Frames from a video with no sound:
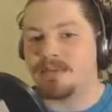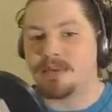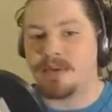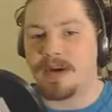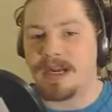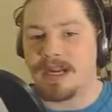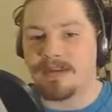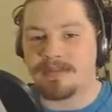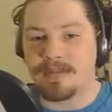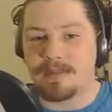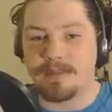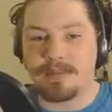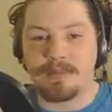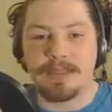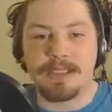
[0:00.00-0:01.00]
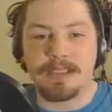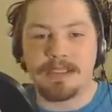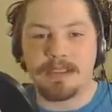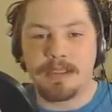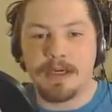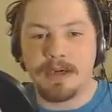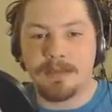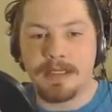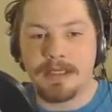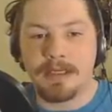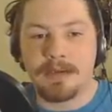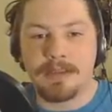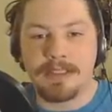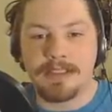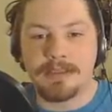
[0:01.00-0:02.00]
before I have to... I'm gonna
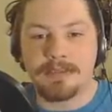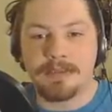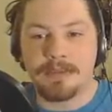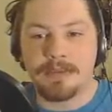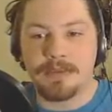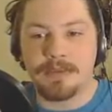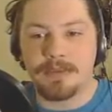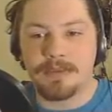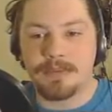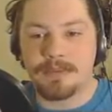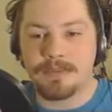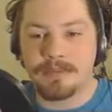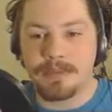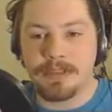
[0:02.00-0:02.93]
go in this room.